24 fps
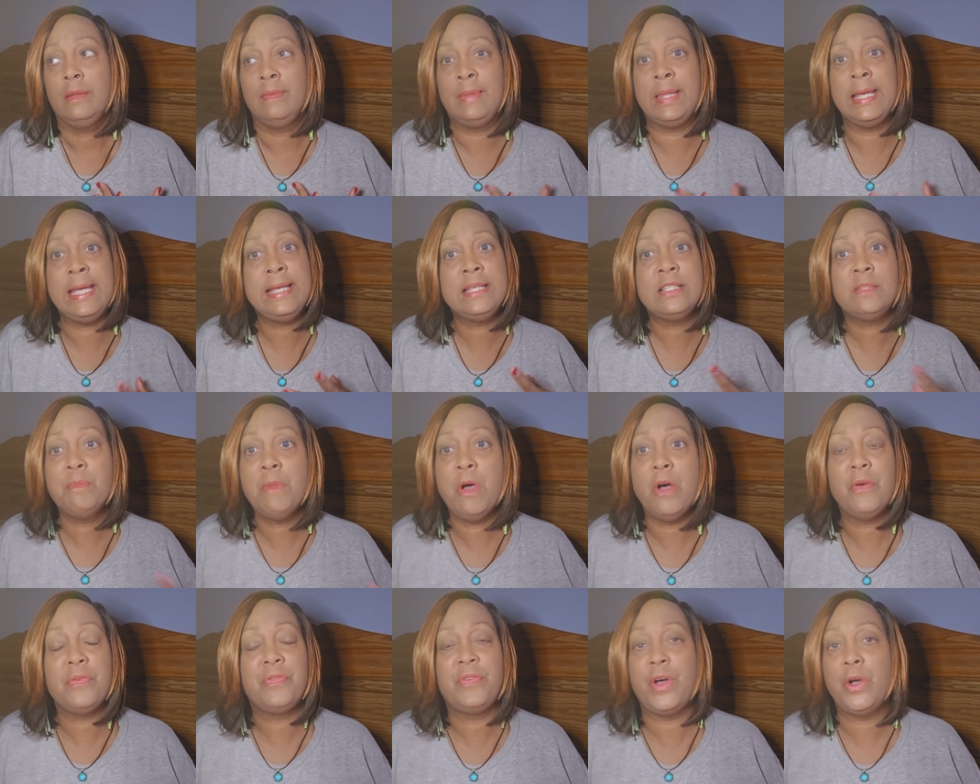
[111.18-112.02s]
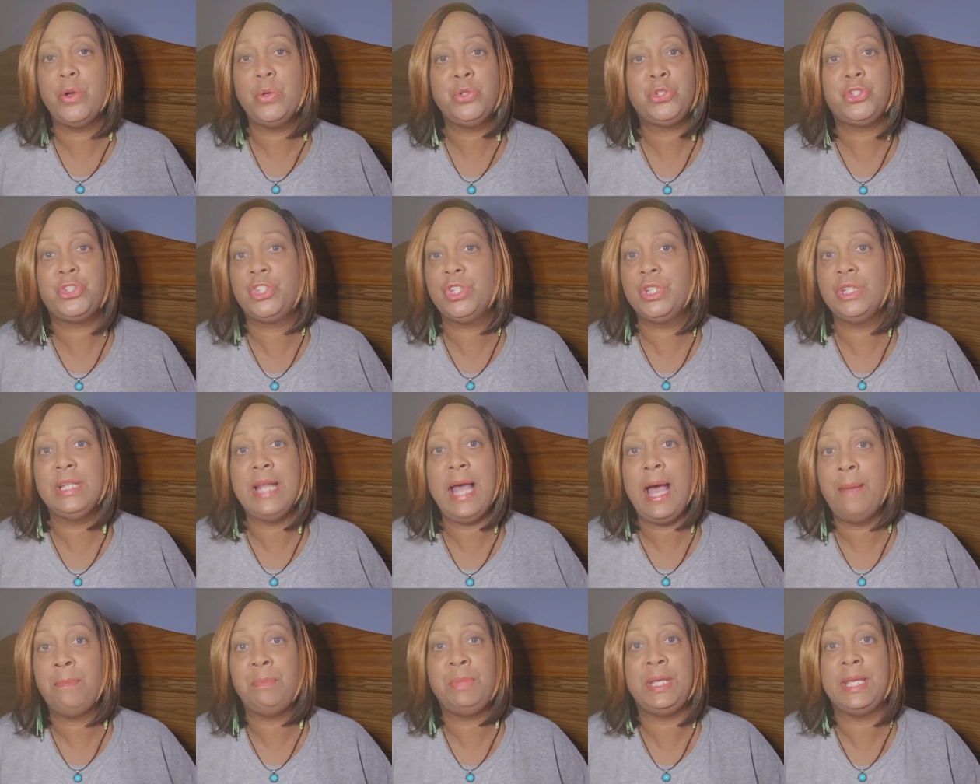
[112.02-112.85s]
These mofos should
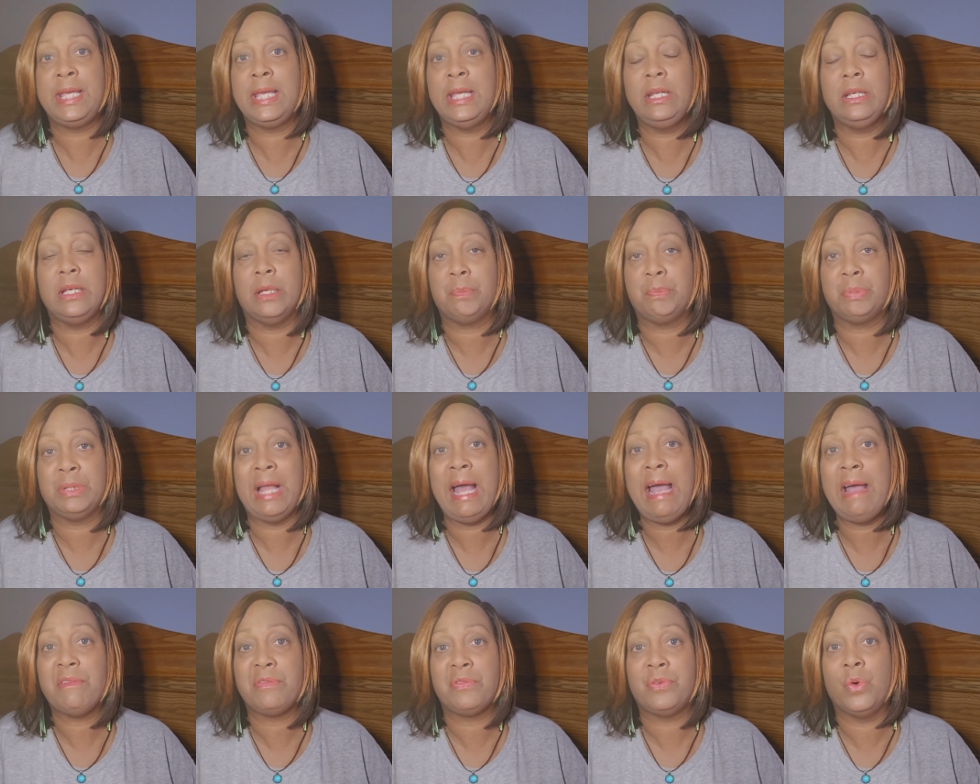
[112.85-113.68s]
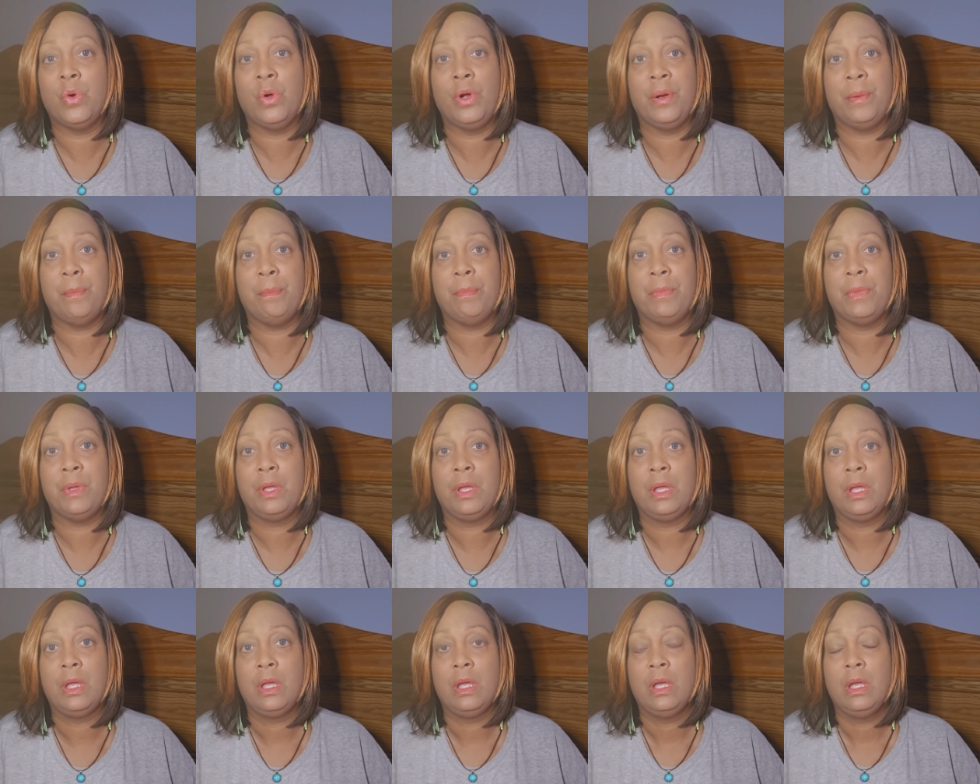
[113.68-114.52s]
not be getting a platform
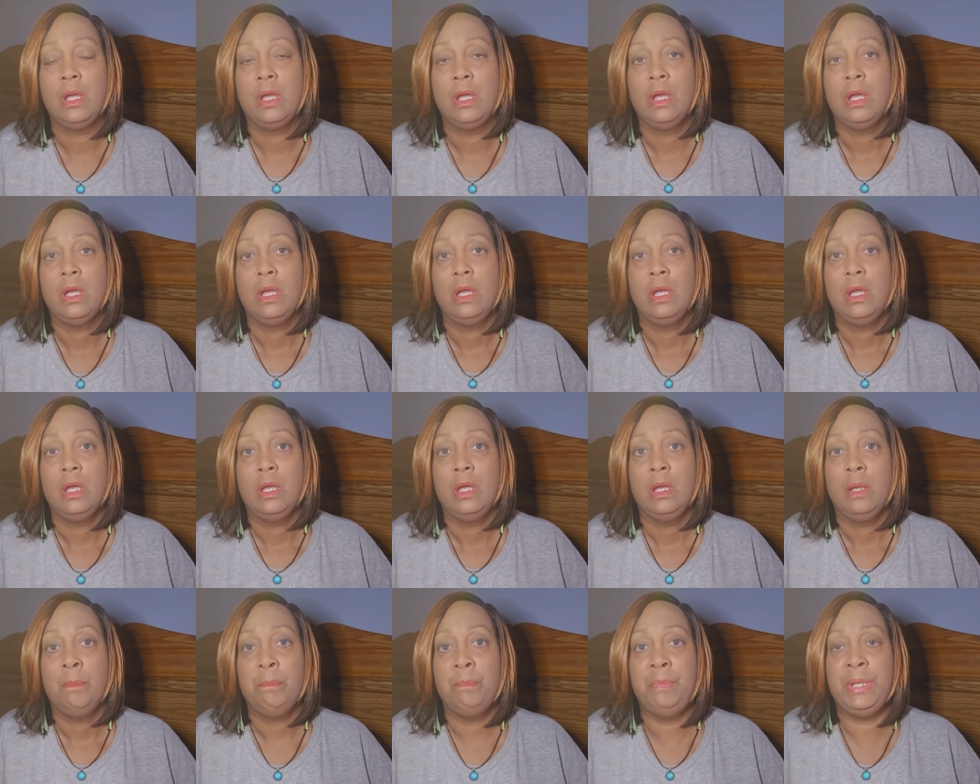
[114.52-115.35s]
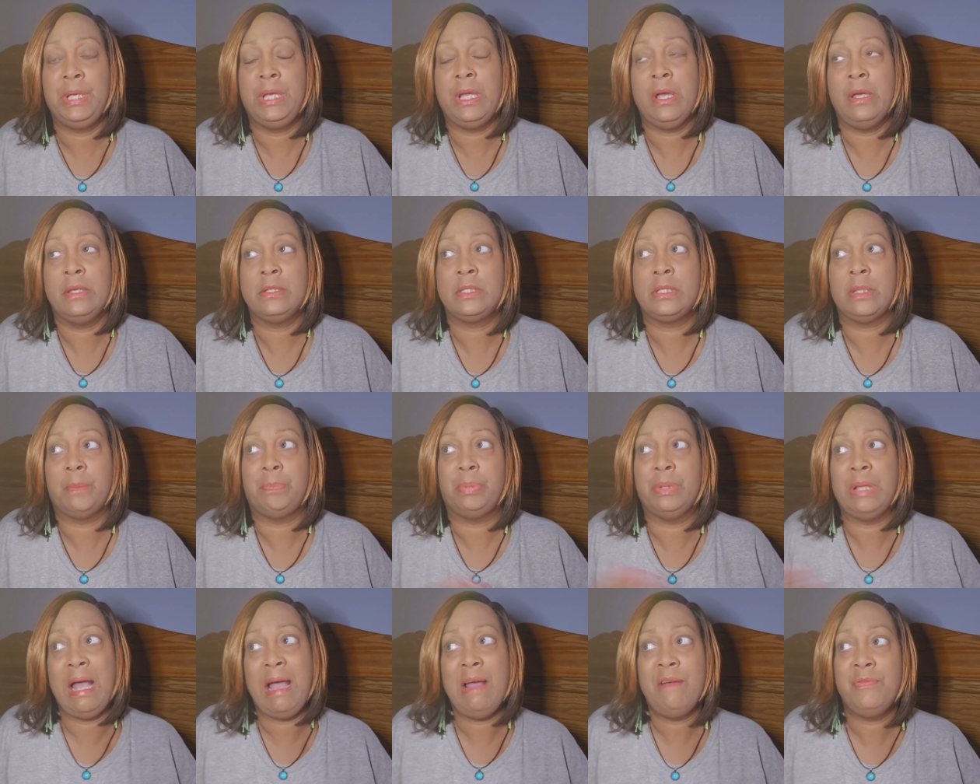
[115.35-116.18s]
because the
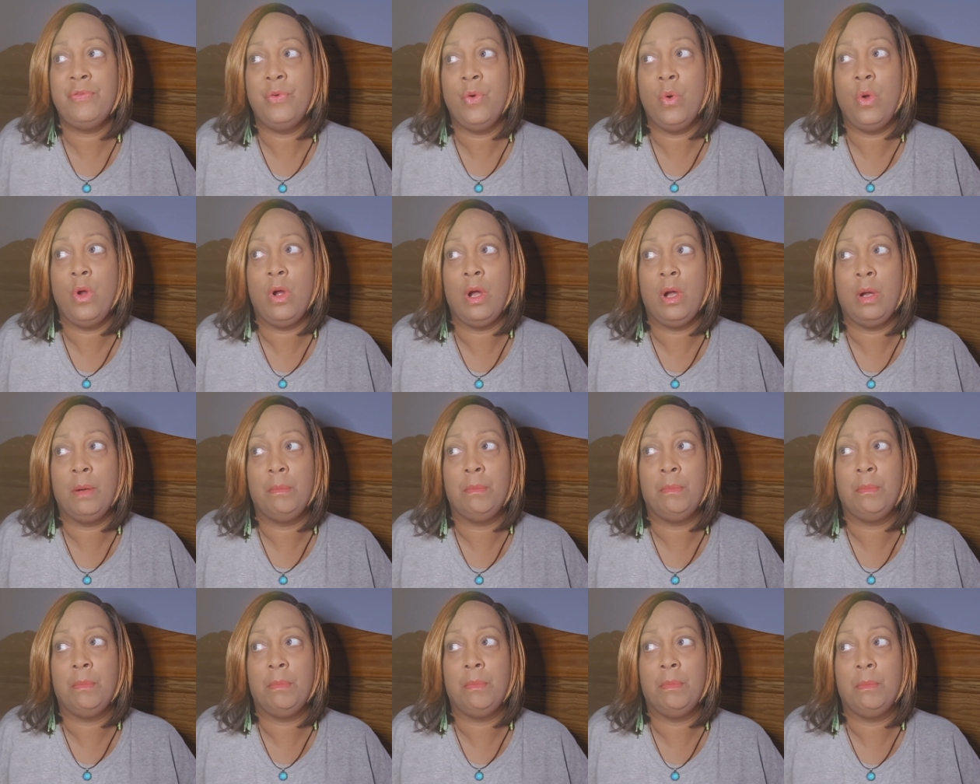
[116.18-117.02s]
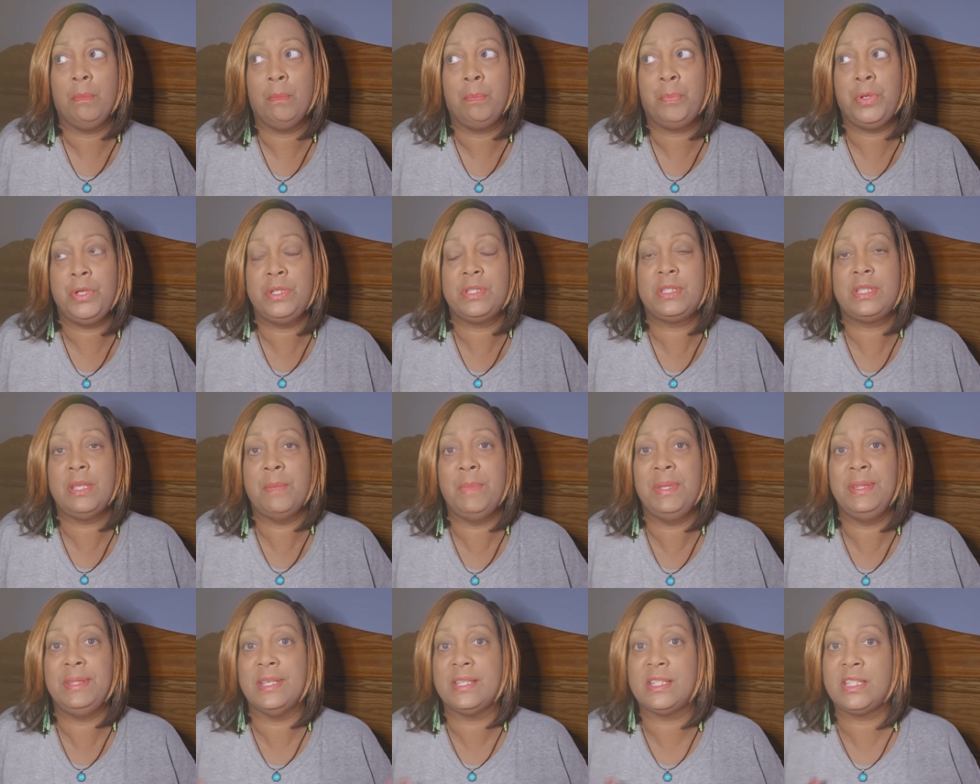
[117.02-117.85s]
platform puts
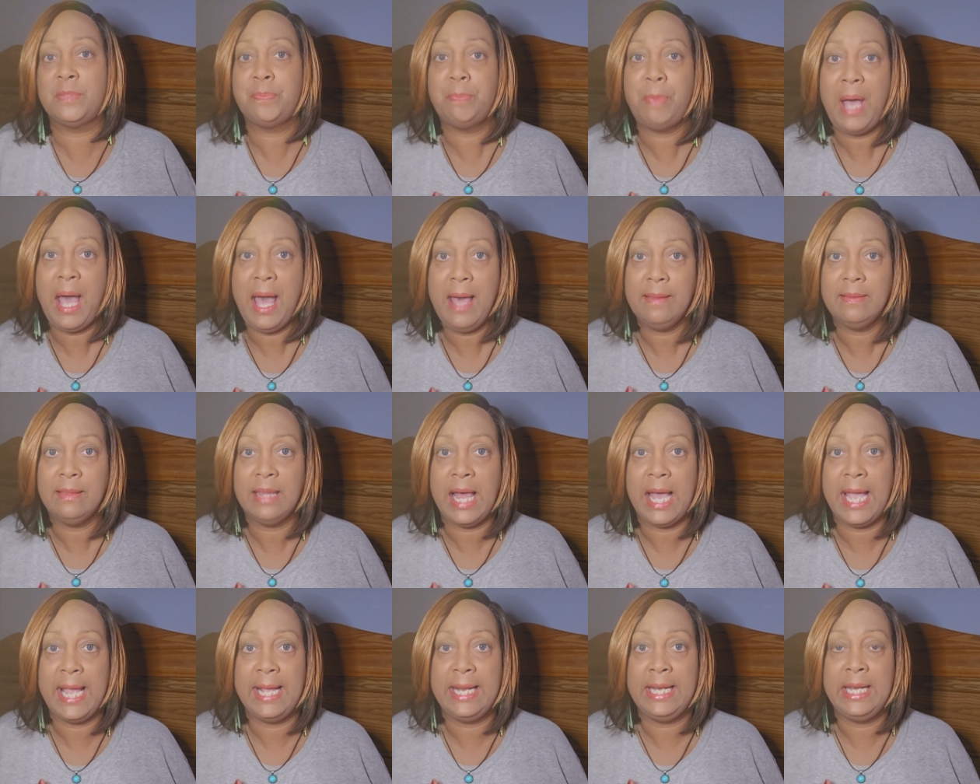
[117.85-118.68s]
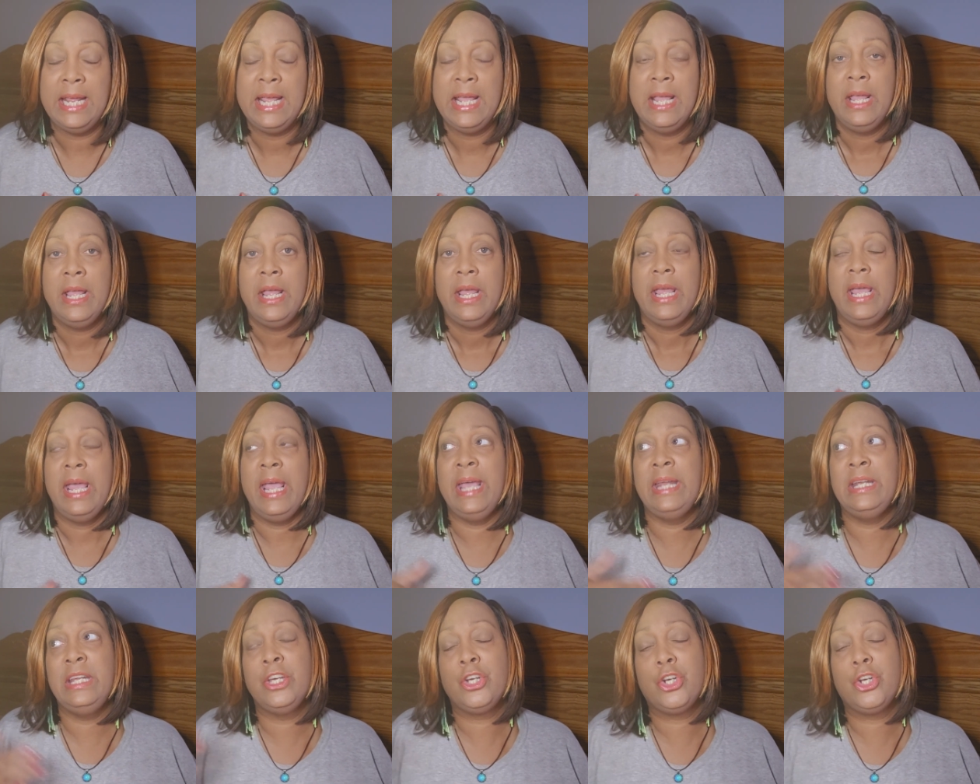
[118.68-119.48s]
them in the spotlight and